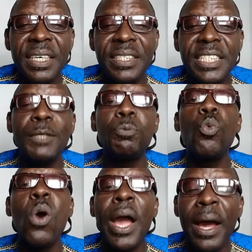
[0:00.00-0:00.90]
deep
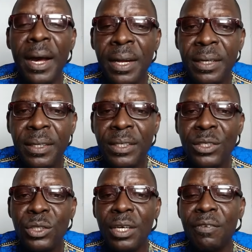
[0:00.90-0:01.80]
well
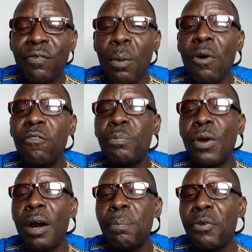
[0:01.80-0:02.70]
in form
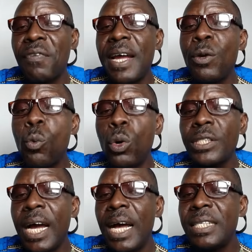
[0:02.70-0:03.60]
of providing
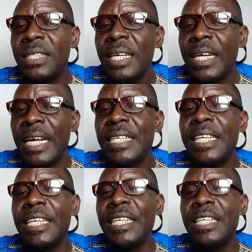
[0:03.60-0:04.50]
waters in
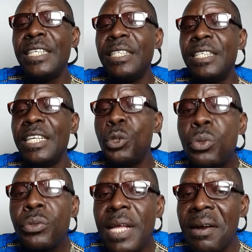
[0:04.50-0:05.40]
the
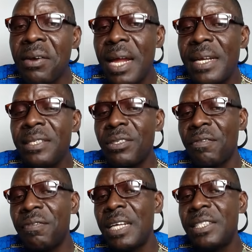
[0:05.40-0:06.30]
nooks and crannies of
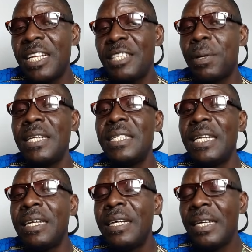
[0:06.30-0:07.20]
Nigeria,
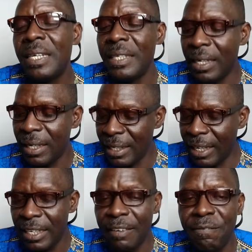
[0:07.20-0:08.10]
especially in
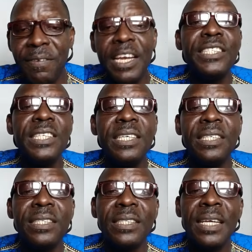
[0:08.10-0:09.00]
the
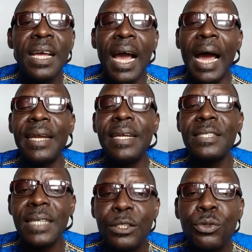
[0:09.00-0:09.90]
villages and the
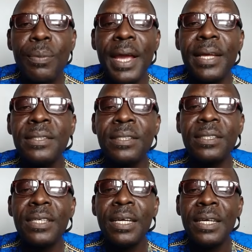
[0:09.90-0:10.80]
settlements.
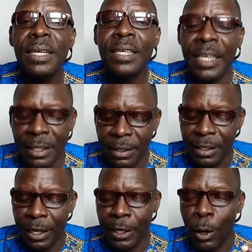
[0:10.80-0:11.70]

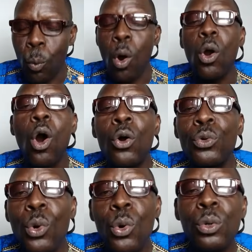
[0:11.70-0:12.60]
They work on
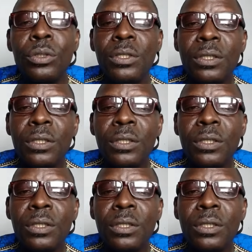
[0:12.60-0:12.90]
rural